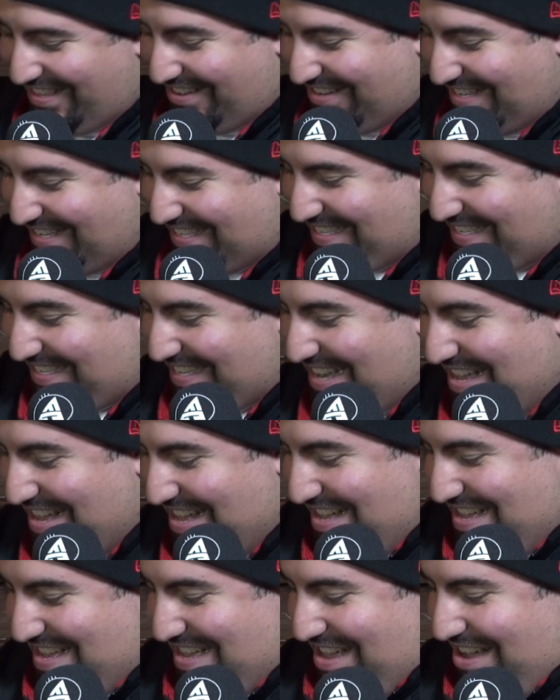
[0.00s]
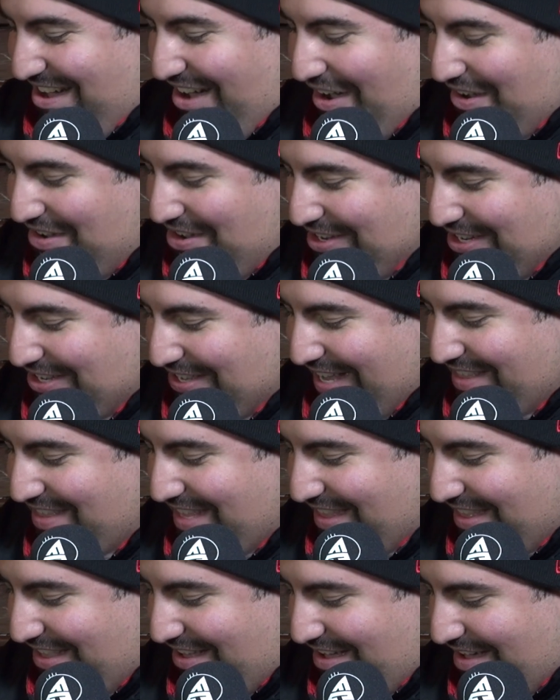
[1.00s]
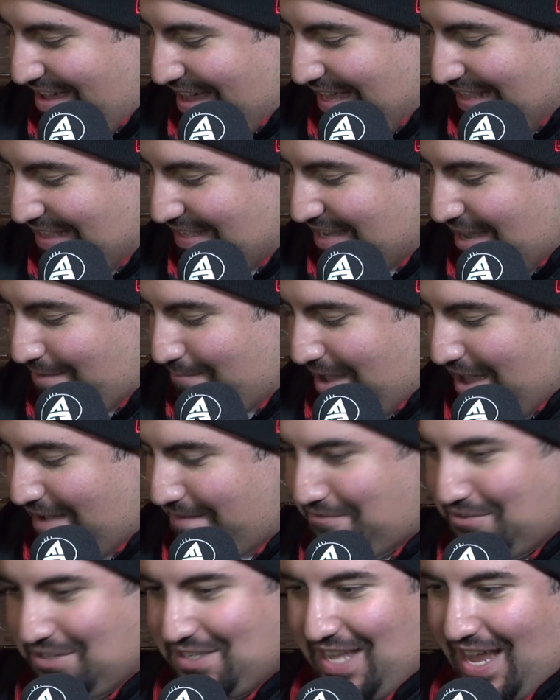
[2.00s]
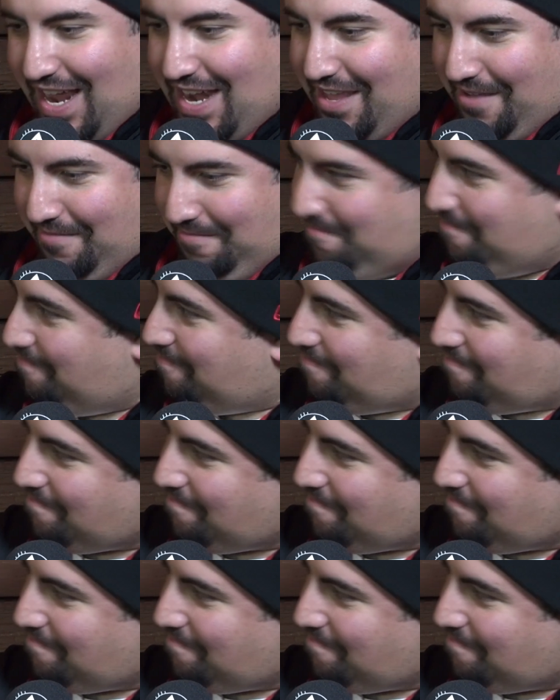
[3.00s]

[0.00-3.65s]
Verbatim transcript: loss, hosting the Lions at Marvel Stadium.